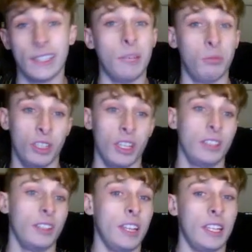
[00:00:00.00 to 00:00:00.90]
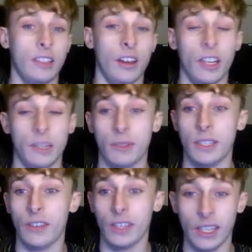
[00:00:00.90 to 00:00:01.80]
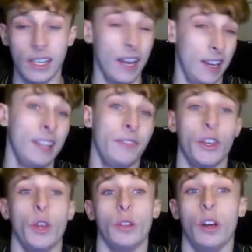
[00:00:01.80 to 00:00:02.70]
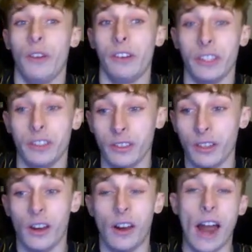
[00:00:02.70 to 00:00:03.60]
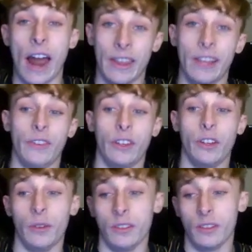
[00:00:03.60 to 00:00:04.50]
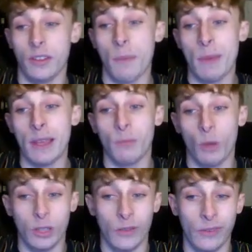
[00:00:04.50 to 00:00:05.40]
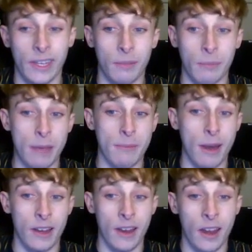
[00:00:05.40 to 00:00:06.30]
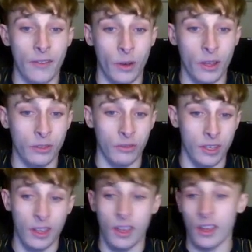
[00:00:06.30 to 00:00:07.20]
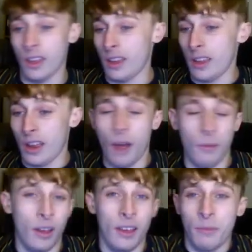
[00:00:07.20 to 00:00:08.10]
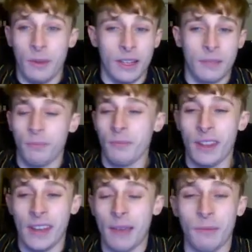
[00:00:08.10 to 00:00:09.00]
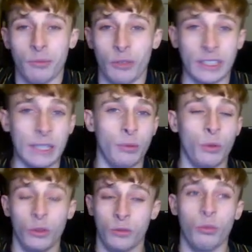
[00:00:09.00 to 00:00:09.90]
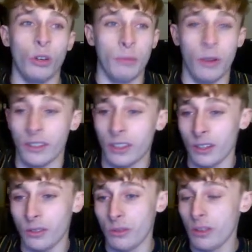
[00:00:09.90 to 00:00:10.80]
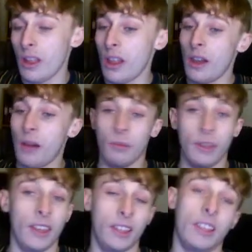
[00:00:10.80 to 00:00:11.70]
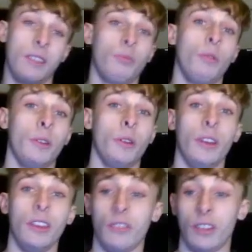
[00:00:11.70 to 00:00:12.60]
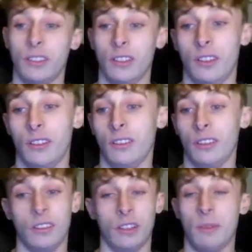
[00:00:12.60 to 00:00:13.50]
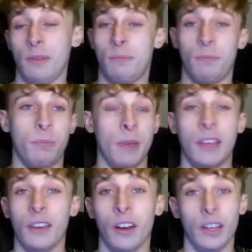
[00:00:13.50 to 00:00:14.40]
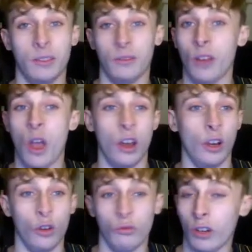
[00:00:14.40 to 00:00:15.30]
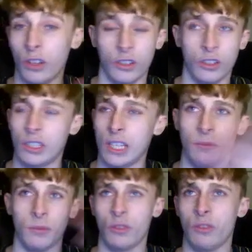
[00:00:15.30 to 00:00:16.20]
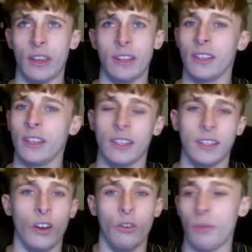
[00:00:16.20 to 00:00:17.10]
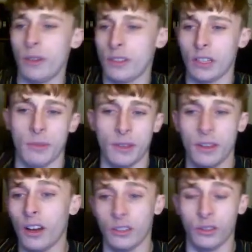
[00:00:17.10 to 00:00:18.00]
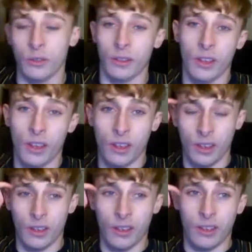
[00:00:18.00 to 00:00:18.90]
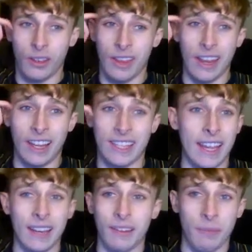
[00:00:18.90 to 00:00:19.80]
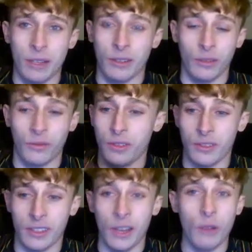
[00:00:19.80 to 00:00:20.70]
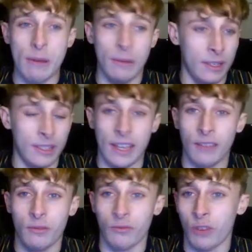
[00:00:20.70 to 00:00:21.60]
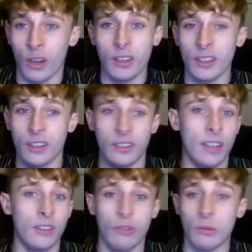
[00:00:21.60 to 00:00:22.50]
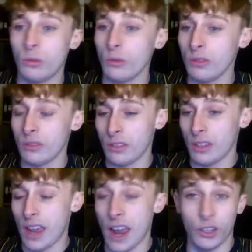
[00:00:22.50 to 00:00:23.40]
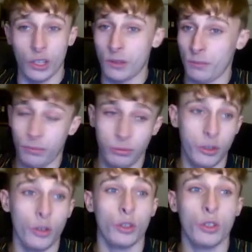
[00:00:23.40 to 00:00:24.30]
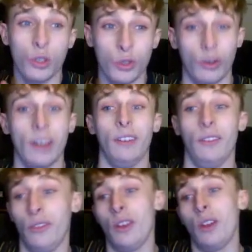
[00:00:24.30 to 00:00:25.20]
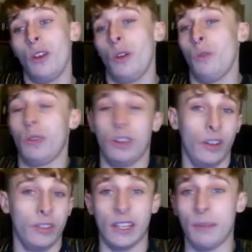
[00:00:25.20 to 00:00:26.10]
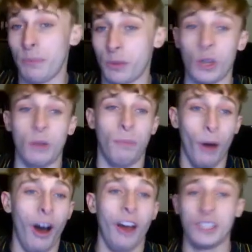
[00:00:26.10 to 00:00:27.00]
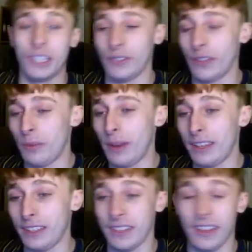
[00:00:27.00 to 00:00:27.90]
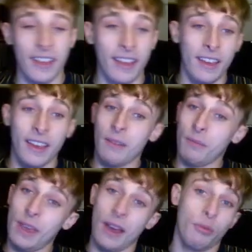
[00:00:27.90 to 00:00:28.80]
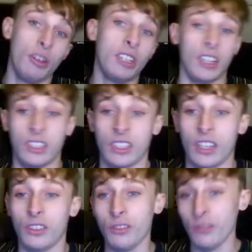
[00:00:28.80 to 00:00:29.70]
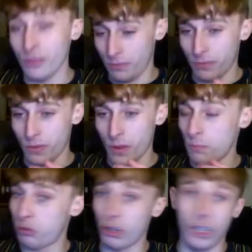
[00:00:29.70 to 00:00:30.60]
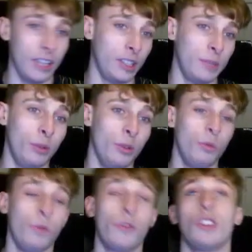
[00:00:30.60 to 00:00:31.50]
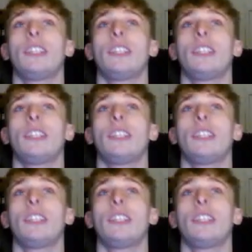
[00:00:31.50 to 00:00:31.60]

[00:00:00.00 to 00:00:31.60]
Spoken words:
suggesting this guy specifically, and his videos are very good. And this video is Meet the Most Athletic Big Man in NFL History. I mean, the name's pretty simple, just probably by the title. But yeah, this is probably quite interesting. Because, I mean, big guys going on long runs just seems crazy in itself, but it's going to be guys doing insane bits of skill, maybe insane runs, insane dribbles. And just some pure strength, which I love seeing a good barging of number players. But yeah, I appreciate the suggestions. Appreciate the support. We've just hit